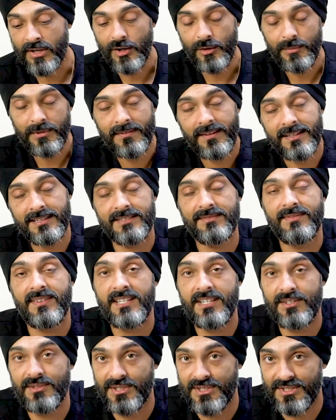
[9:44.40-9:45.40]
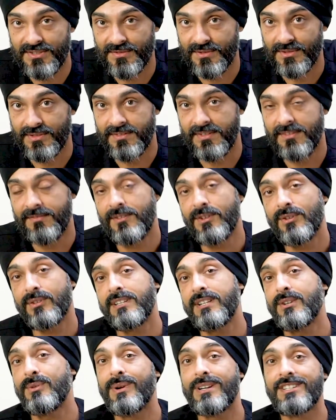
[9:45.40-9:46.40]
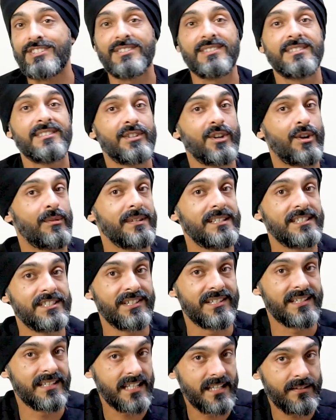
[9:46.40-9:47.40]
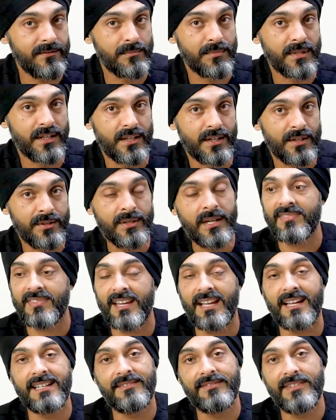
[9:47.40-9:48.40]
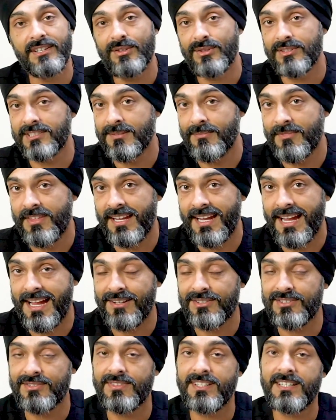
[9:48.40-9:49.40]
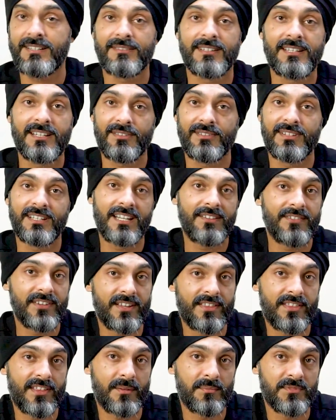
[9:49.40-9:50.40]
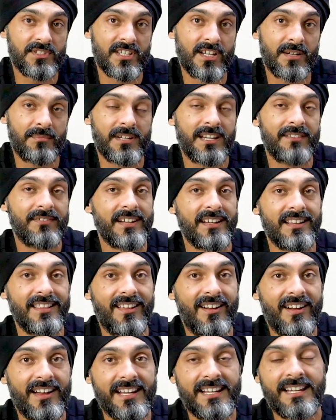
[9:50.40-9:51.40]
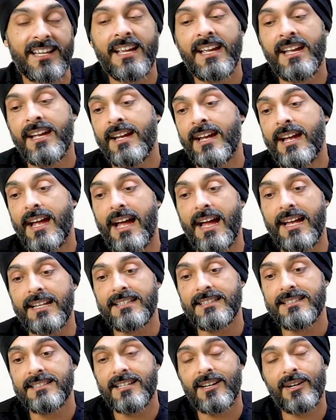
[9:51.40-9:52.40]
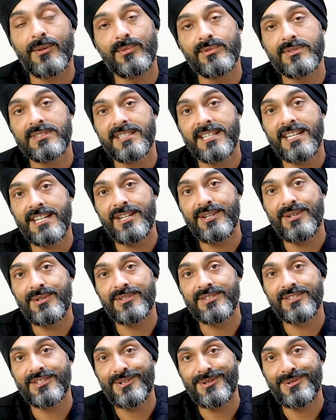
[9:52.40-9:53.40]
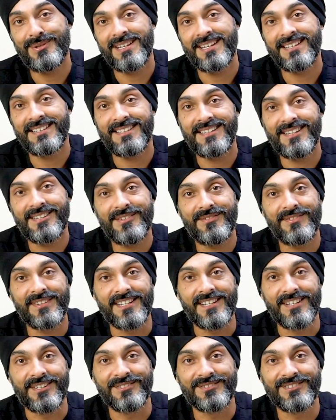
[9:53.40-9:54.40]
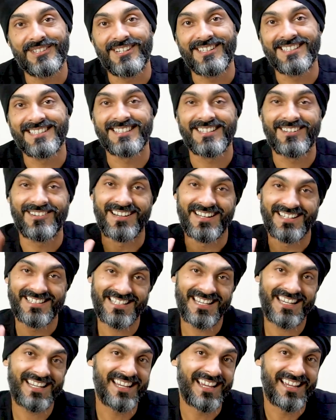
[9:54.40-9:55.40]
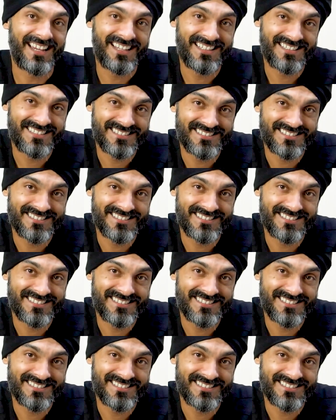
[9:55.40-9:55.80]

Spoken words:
I hope you found this video useful. If you've got any questions, comments, you can leave them below. And if you got something out of it, give it a thumbs up, give it a like, and I will see you soon in another video, guys. All right, take care.